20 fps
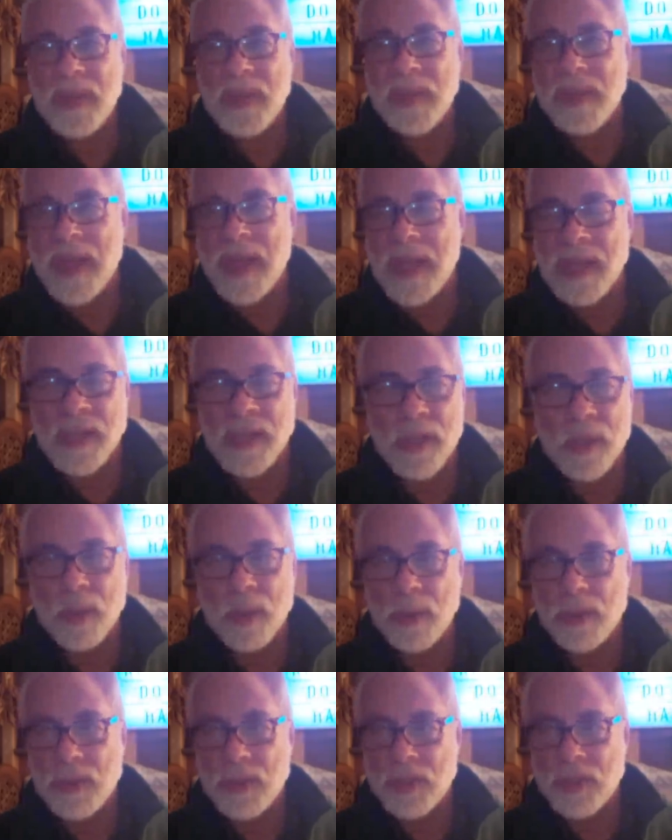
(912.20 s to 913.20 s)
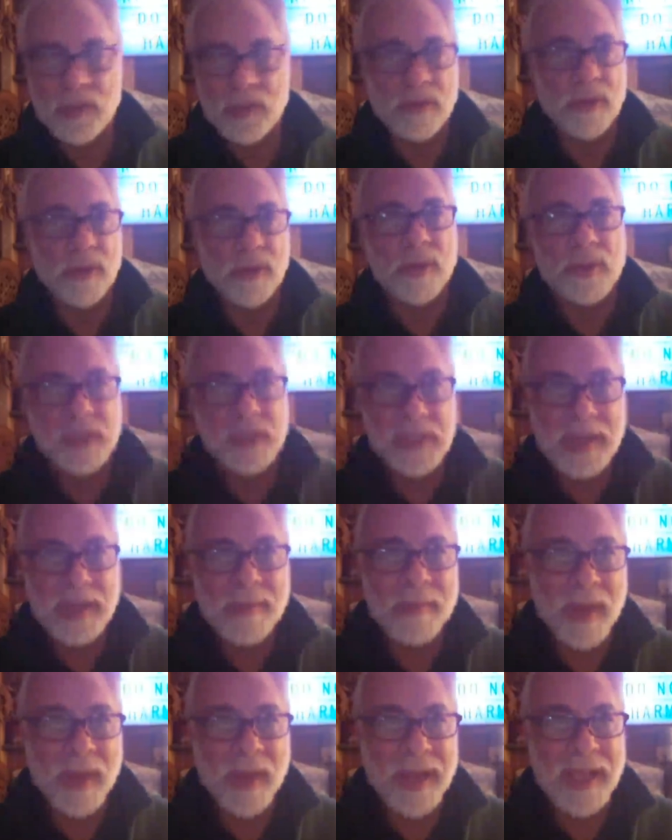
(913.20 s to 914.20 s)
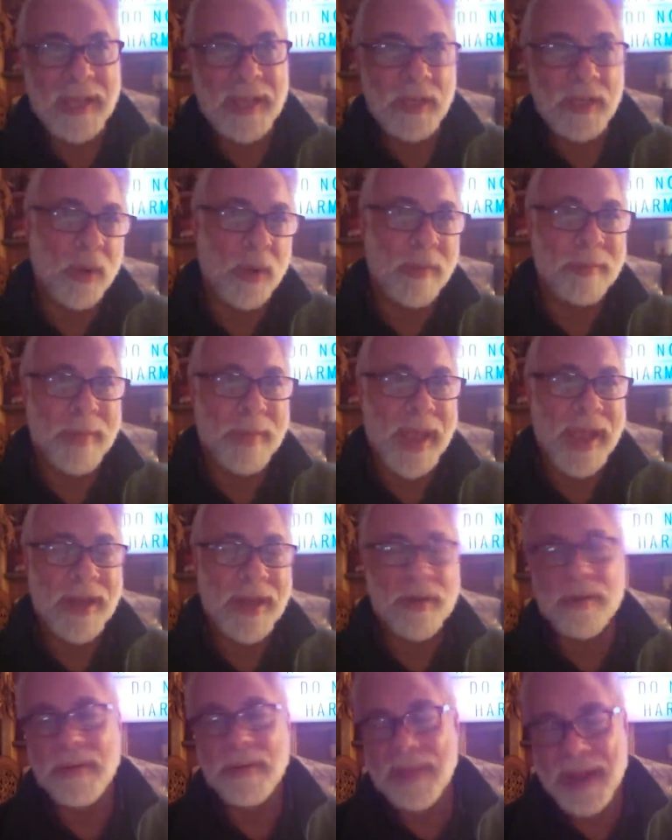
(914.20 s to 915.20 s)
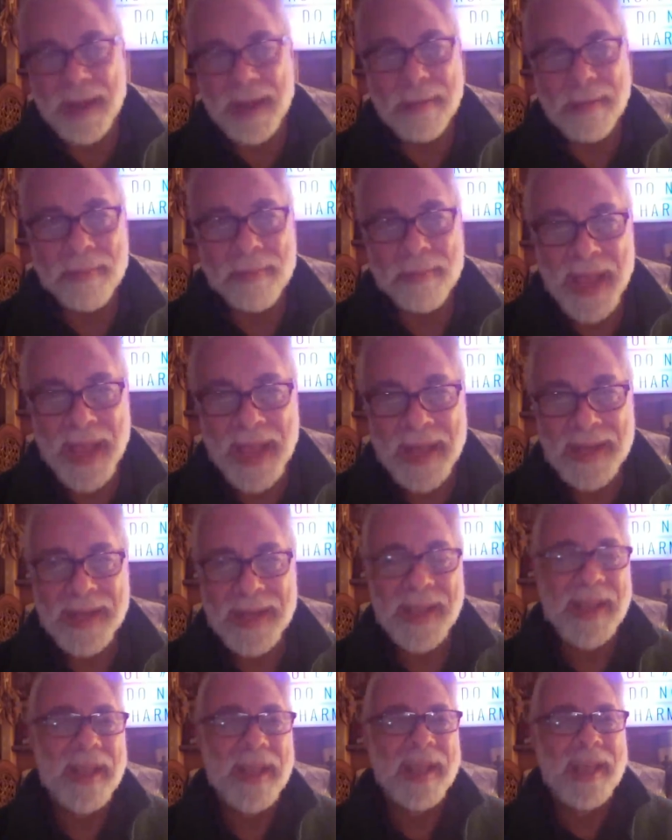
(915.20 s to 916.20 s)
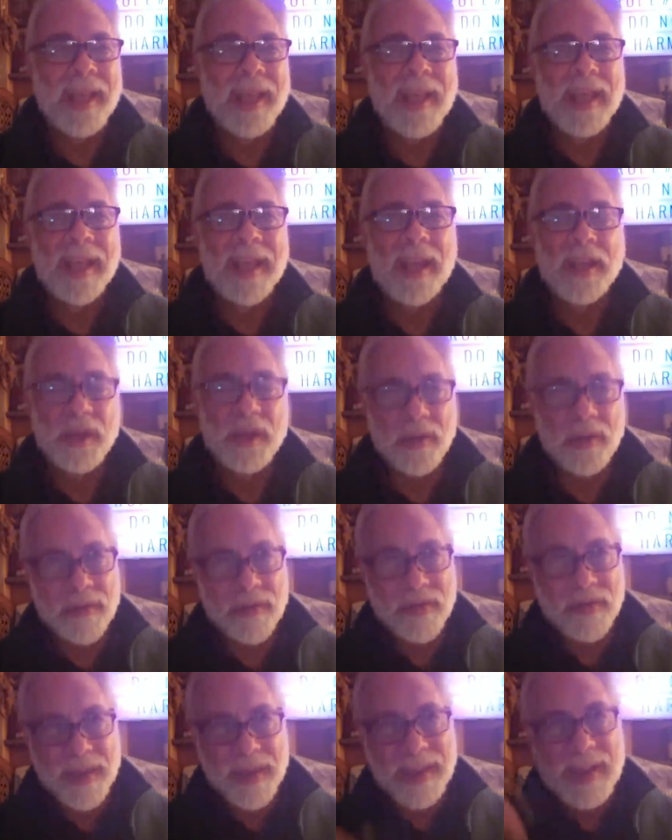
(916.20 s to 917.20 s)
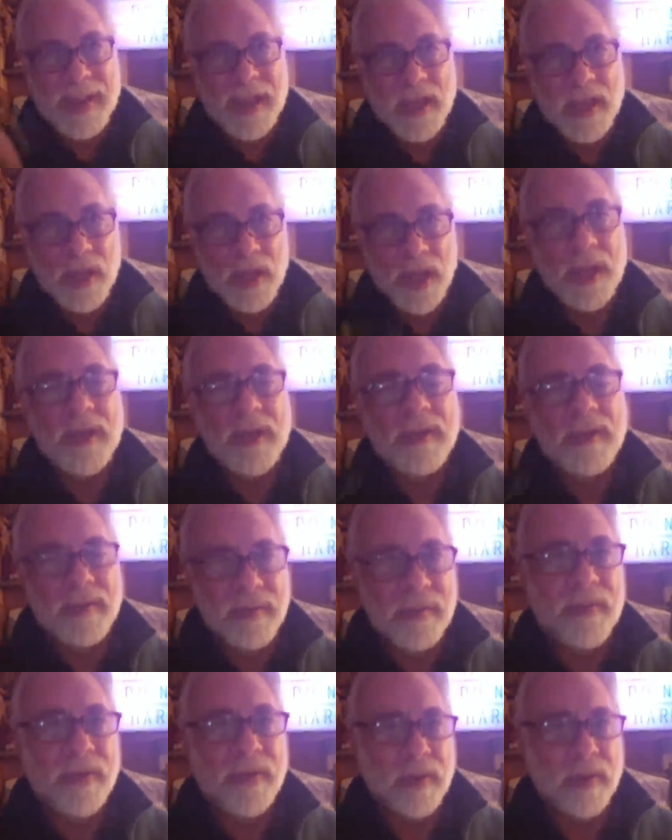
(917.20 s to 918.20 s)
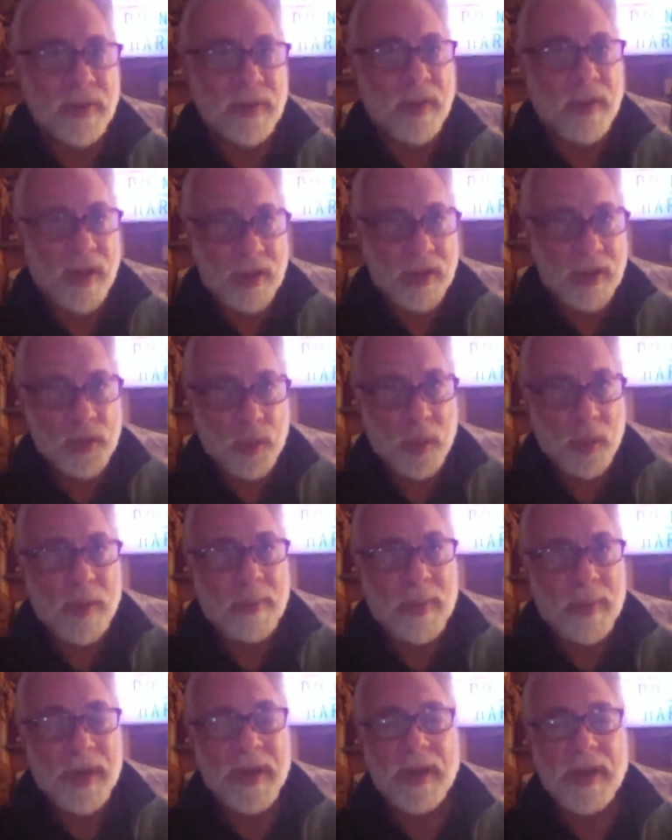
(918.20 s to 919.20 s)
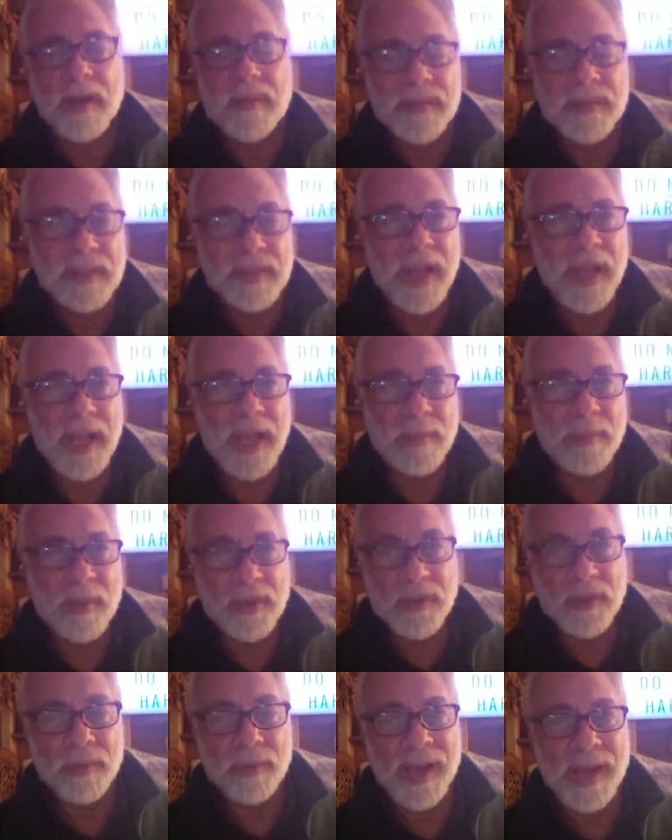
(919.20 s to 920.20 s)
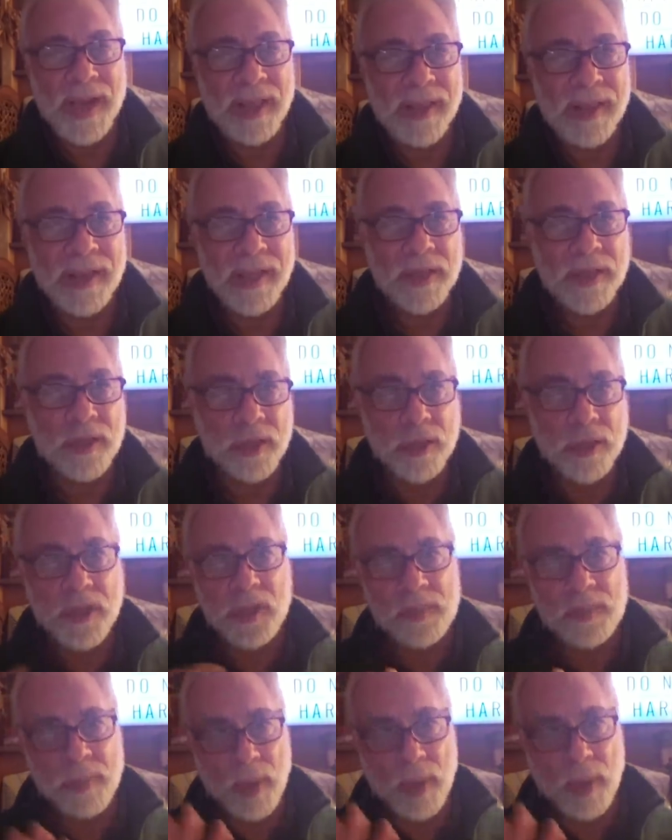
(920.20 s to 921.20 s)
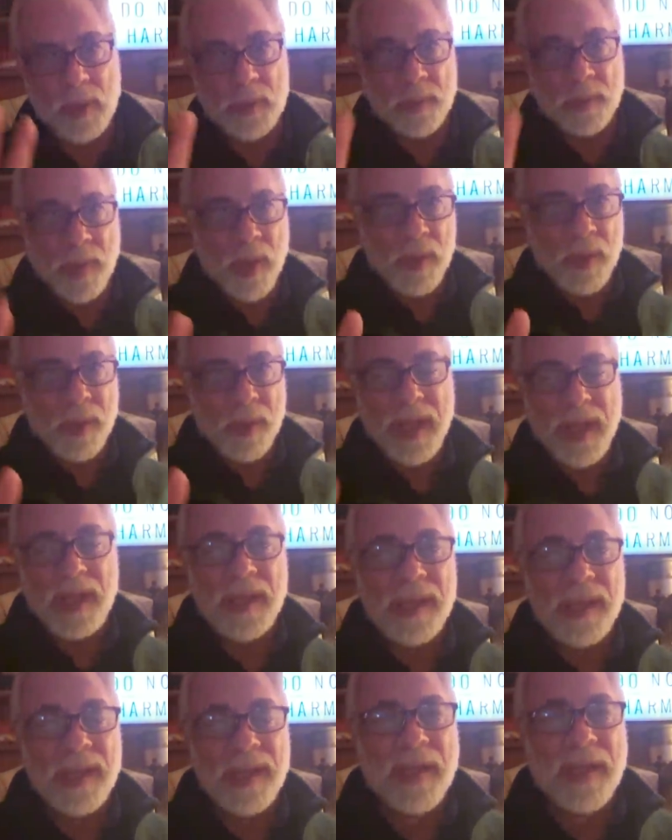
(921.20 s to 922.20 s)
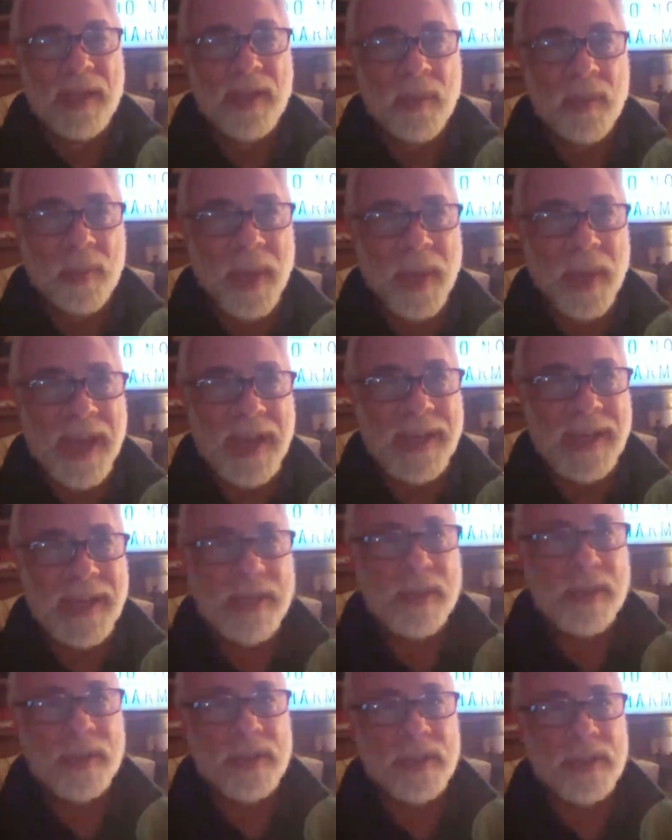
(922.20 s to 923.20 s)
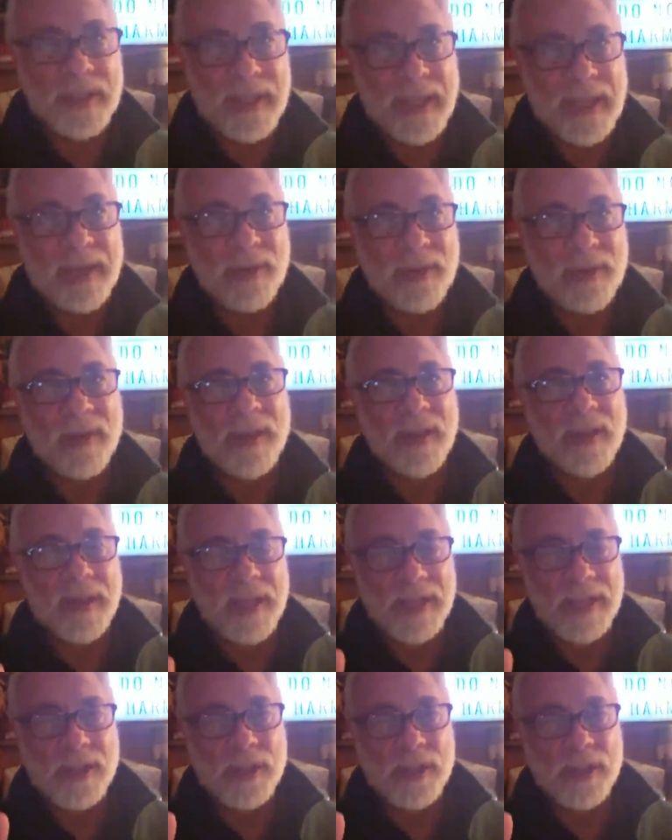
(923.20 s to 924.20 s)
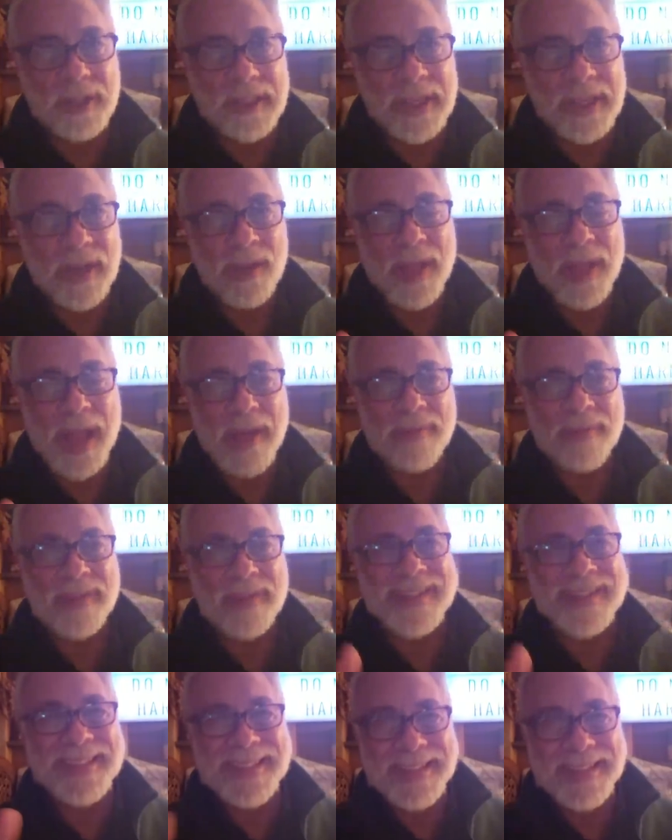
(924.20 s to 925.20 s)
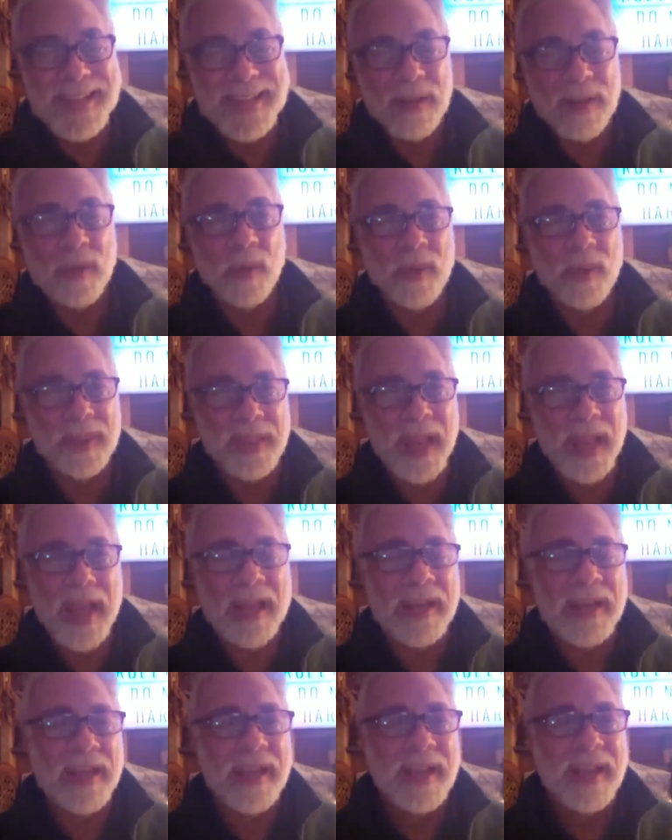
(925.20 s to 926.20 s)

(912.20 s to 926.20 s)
that you screw somebody in your bed or their bed, you're feeling good for a, a, short period of time, but the reality is you're just postponing the pain and you steal and you still have to deal with that